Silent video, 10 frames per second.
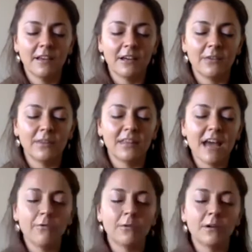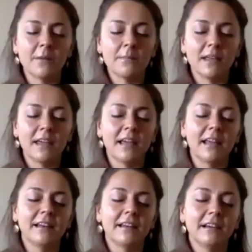And with that, we're going to
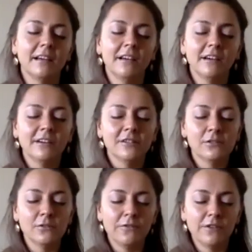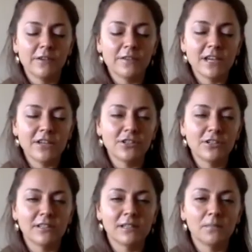begin Sufi
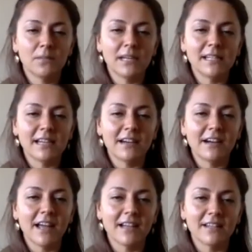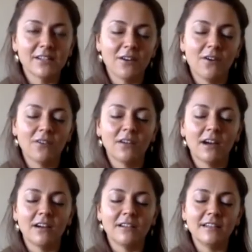rotations, placing our hands on
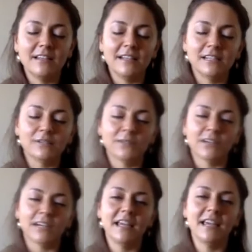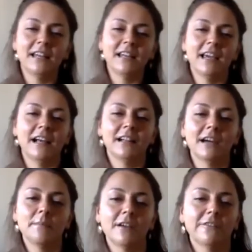our knees. We're going to inhale,
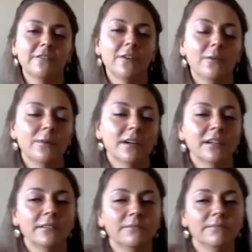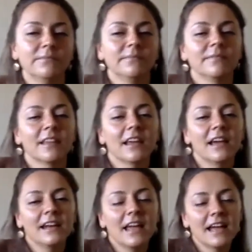coming forward,
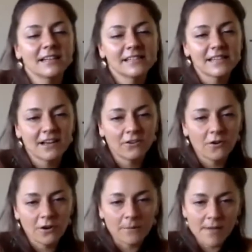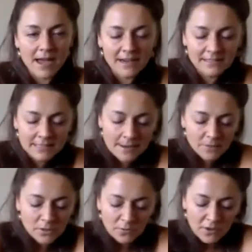and exhale, going back. Time
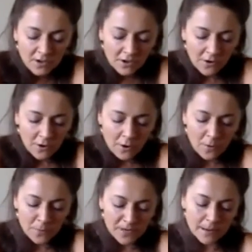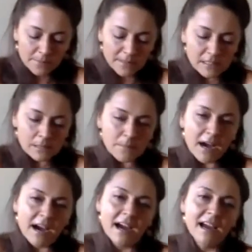to open up the
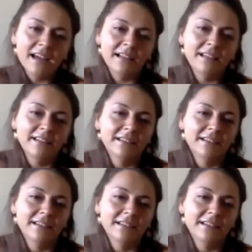spine.